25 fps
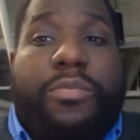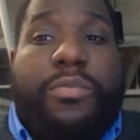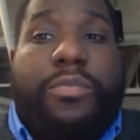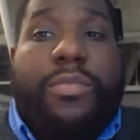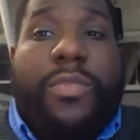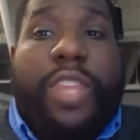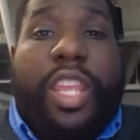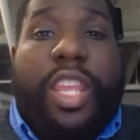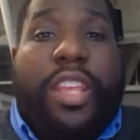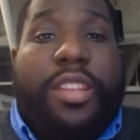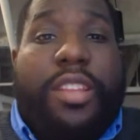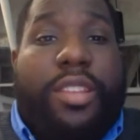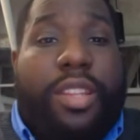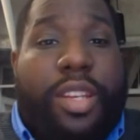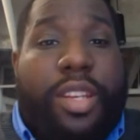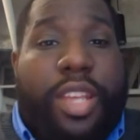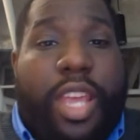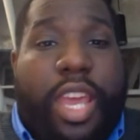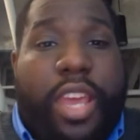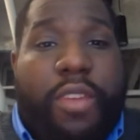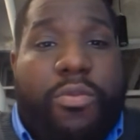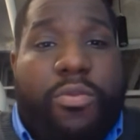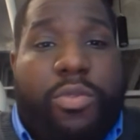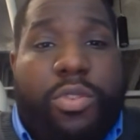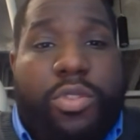Anthony
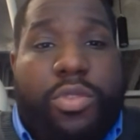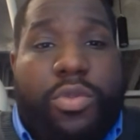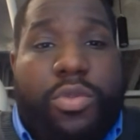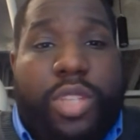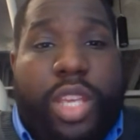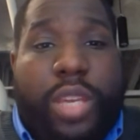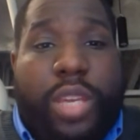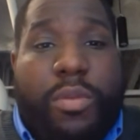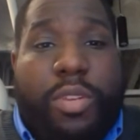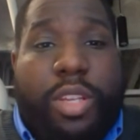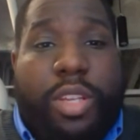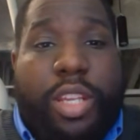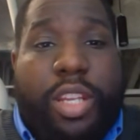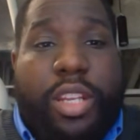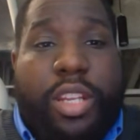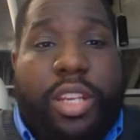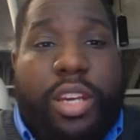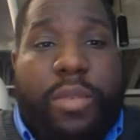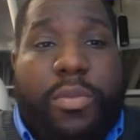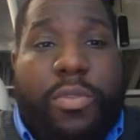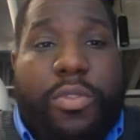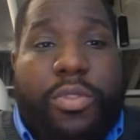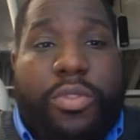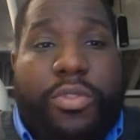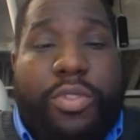Edwards was able to get a
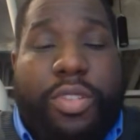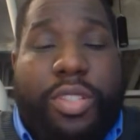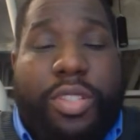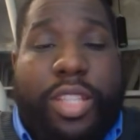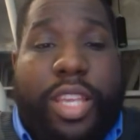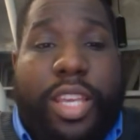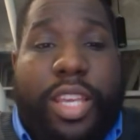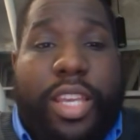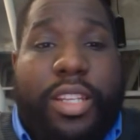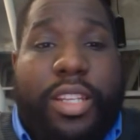couple threes late in